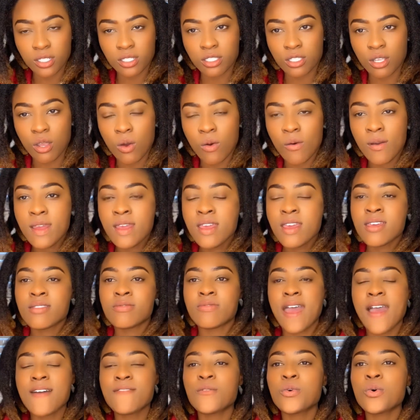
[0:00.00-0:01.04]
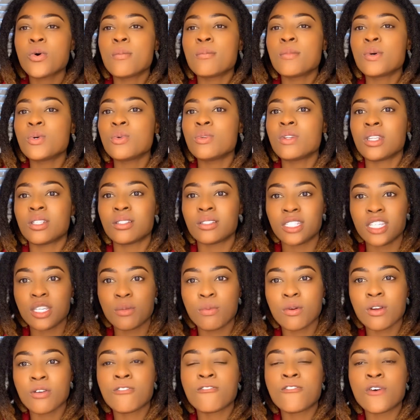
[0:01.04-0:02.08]
So that full moon in
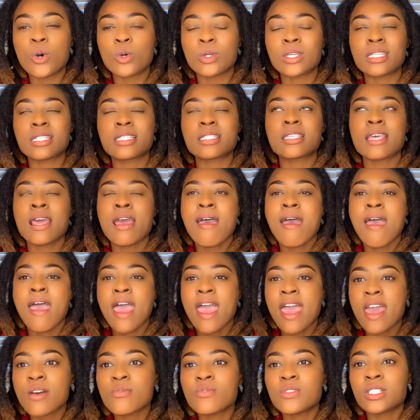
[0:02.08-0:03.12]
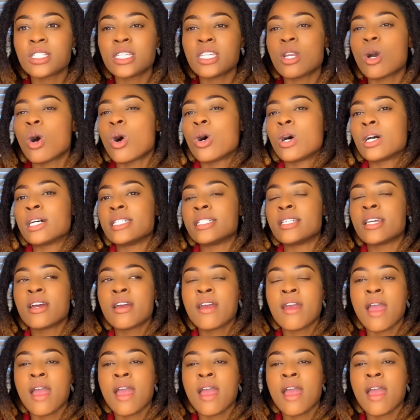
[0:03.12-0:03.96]
Libra focused heavily on